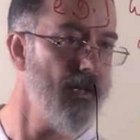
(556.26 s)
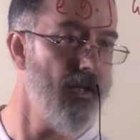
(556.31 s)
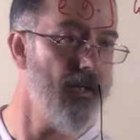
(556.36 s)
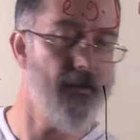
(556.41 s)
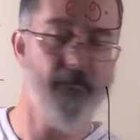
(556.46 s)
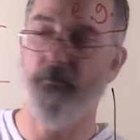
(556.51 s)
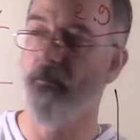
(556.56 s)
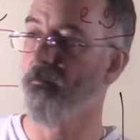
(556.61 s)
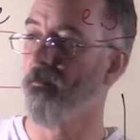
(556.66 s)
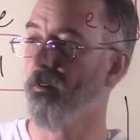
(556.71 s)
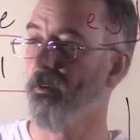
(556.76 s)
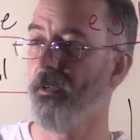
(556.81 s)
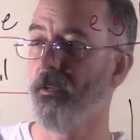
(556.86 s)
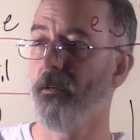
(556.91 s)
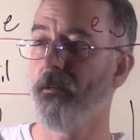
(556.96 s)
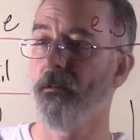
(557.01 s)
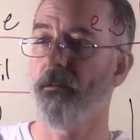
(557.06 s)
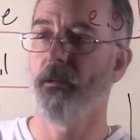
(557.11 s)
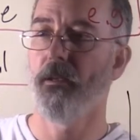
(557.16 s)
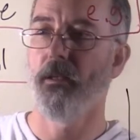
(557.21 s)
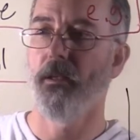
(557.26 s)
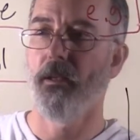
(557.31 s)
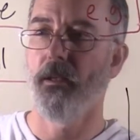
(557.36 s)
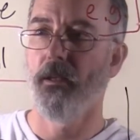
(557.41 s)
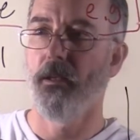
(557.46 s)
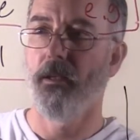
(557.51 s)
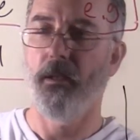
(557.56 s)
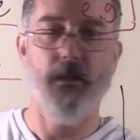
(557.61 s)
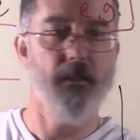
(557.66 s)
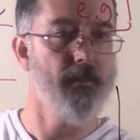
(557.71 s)
half over here.
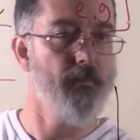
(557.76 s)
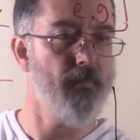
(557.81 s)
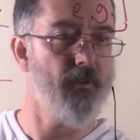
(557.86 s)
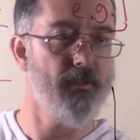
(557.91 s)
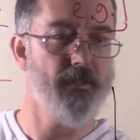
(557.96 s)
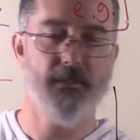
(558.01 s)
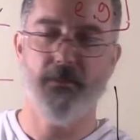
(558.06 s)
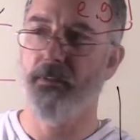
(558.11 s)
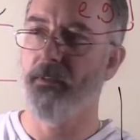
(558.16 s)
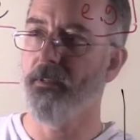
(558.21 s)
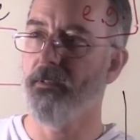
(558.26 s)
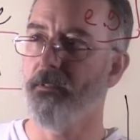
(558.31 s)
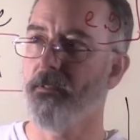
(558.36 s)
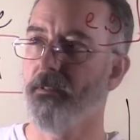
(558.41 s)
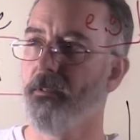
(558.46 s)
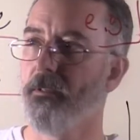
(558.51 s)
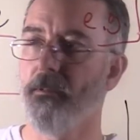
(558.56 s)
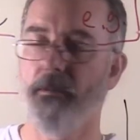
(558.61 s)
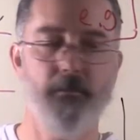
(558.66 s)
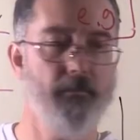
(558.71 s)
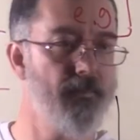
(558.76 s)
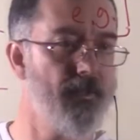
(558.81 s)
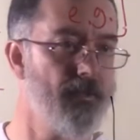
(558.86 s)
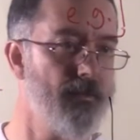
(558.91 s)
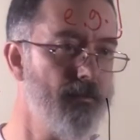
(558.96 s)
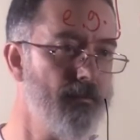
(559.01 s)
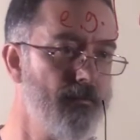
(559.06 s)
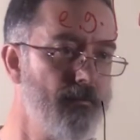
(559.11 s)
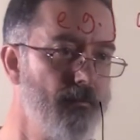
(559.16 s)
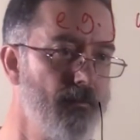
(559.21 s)
And the percent
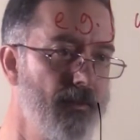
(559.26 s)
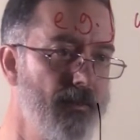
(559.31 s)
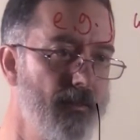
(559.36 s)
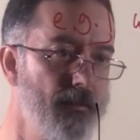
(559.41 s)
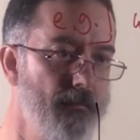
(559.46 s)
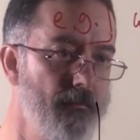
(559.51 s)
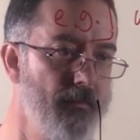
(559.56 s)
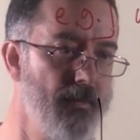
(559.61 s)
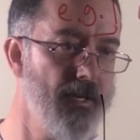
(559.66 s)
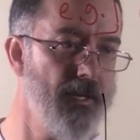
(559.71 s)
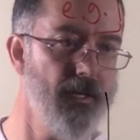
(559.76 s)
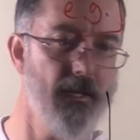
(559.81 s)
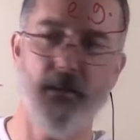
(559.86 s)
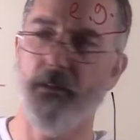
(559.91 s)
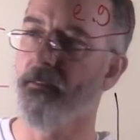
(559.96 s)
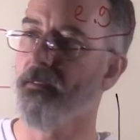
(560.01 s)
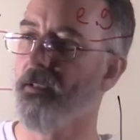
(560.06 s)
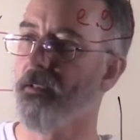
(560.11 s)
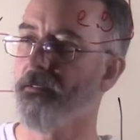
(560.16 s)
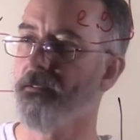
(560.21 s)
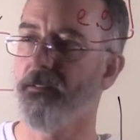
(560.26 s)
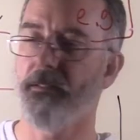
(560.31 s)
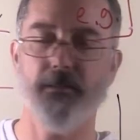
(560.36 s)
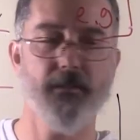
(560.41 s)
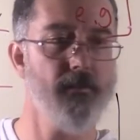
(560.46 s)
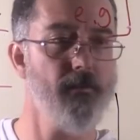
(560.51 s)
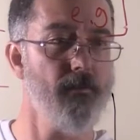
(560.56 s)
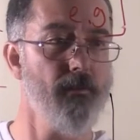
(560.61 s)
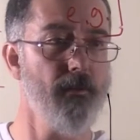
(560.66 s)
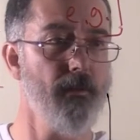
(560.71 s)
between the mean and that
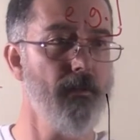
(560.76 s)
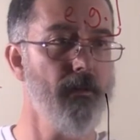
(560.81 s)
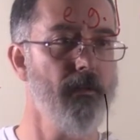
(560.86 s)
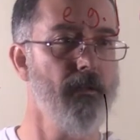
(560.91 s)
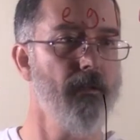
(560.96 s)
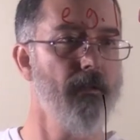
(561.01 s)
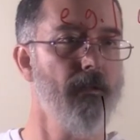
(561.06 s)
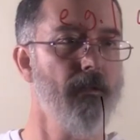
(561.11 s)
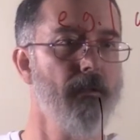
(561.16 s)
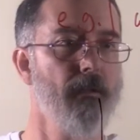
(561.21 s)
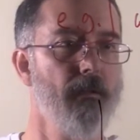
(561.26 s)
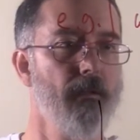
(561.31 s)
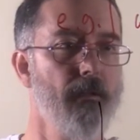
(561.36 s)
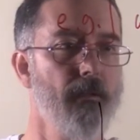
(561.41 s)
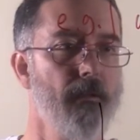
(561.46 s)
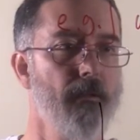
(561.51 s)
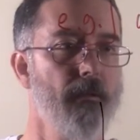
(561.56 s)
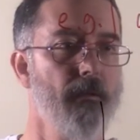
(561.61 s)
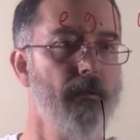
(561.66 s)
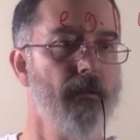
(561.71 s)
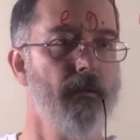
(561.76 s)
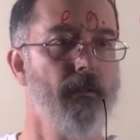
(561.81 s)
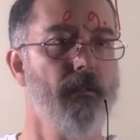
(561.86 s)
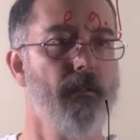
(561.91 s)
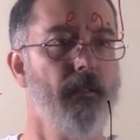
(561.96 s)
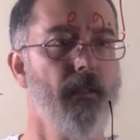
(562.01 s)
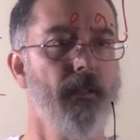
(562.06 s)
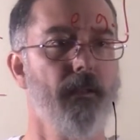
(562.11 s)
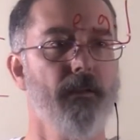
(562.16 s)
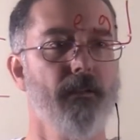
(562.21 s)
z-score,
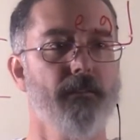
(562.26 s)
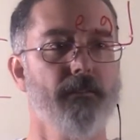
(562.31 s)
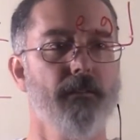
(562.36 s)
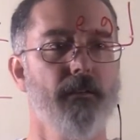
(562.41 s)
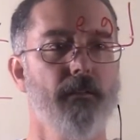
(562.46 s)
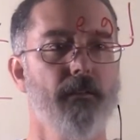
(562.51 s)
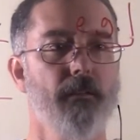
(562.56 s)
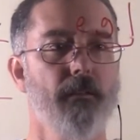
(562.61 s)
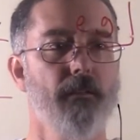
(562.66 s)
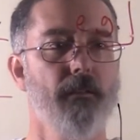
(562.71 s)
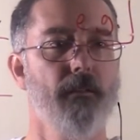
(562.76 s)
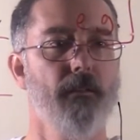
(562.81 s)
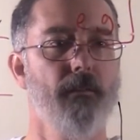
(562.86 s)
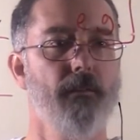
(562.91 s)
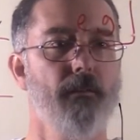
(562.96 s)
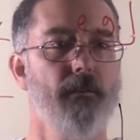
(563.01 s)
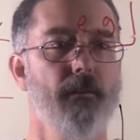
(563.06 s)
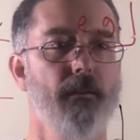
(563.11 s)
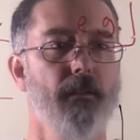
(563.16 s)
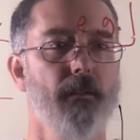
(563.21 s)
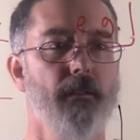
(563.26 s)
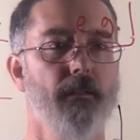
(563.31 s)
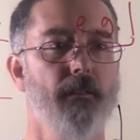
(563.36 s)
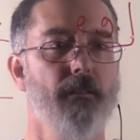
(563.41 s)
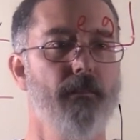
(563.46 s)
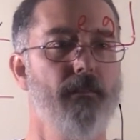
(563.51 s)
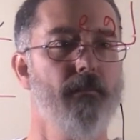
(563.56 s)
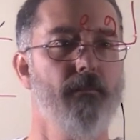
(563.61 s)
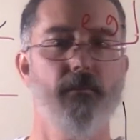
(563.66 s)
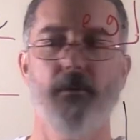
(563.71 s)
that is
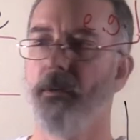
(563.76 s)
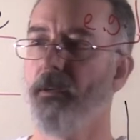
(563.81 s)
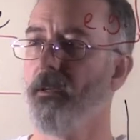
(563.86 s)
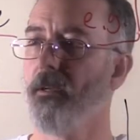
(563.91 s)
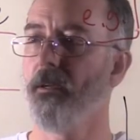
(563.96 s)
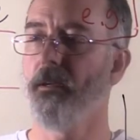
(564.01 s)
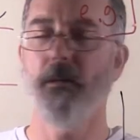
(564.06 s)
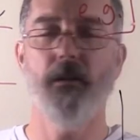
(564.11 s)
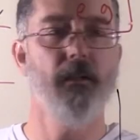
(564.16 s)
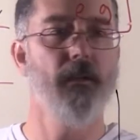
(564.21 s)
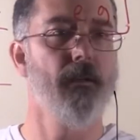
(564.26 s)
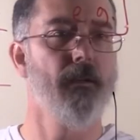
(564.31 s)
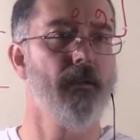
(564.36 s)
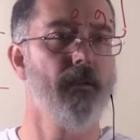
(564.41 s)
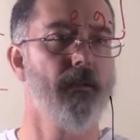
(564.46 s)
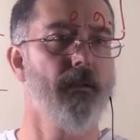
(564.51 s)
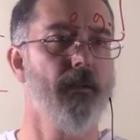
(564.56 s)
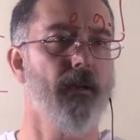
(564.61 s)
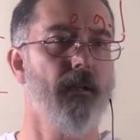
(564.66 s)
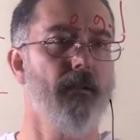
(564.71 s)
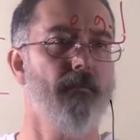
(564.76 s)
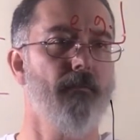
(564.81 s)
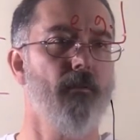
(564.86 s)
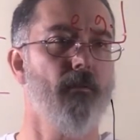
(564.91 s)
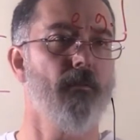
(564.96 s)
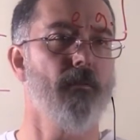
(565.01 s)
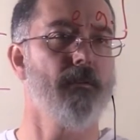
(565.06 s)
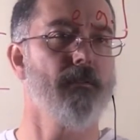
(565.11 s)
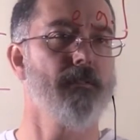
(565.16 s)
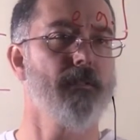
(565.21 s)

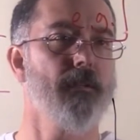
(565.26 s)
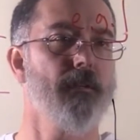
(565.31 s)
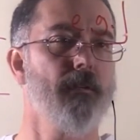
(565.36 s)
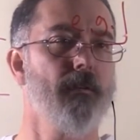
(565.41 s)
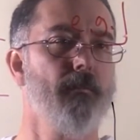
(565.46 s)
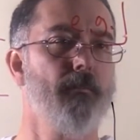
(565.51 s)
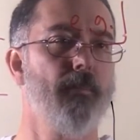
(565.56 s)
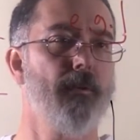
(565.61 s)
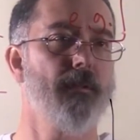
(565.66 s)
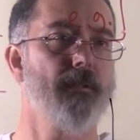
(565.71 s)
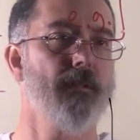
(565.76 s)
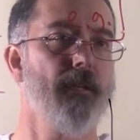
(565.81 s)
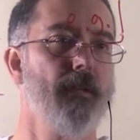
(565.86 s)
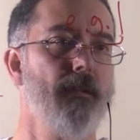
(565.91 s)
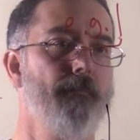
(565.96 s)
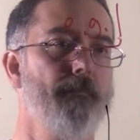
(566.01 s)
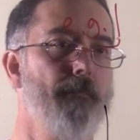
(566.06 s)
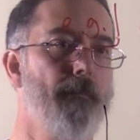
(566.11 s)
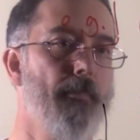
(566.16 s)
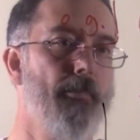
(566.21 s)
33.40%.